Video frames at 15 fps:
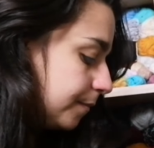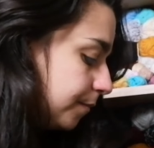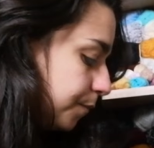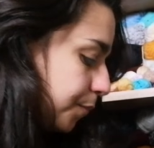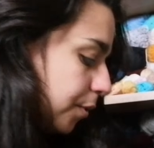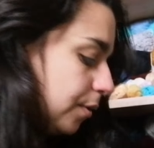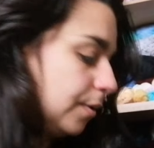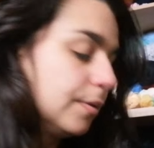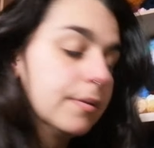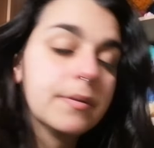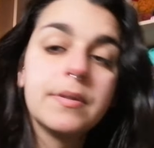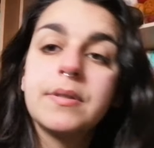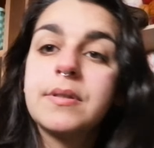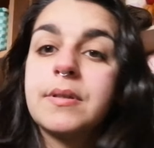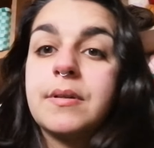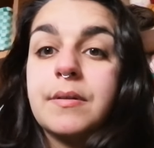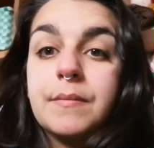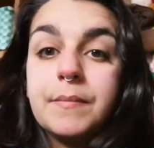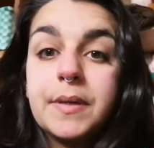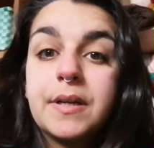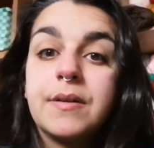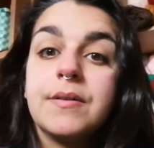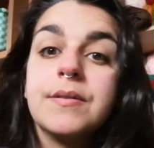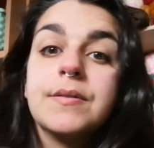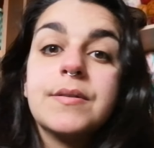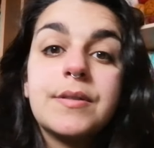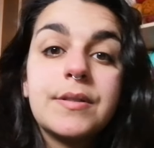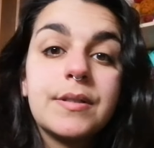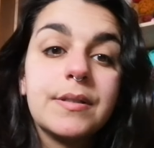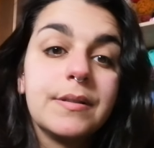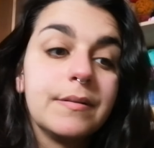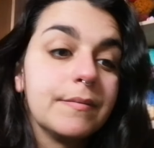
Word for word: balls because